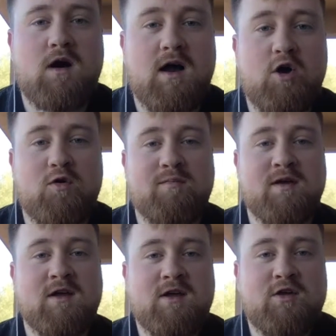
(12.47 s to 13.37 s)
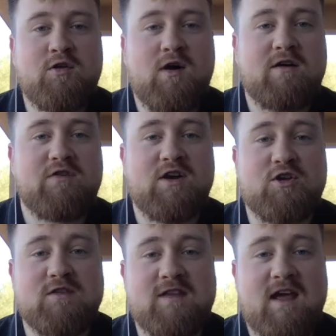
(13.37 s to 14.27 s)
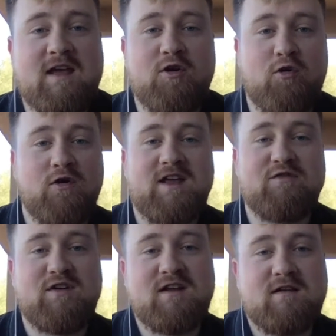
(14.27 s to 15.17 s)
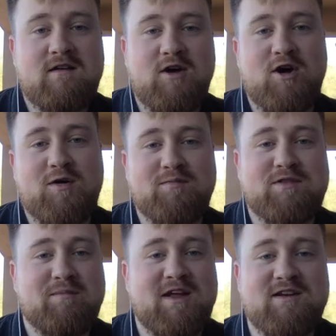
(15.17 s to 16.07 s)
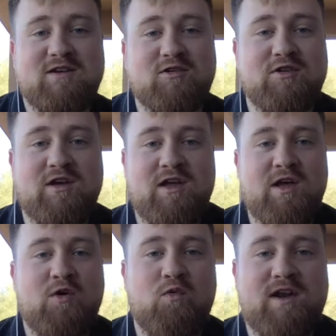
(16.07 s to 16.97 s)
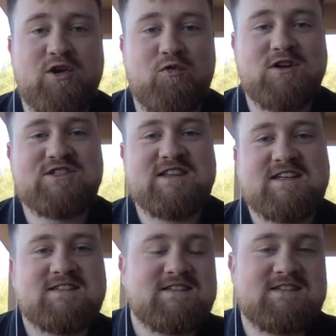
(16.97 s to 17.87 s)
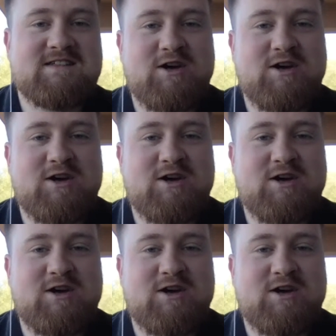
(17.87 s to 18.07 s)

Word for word: I hope you're having a good day or evening, depending on when you're watching this.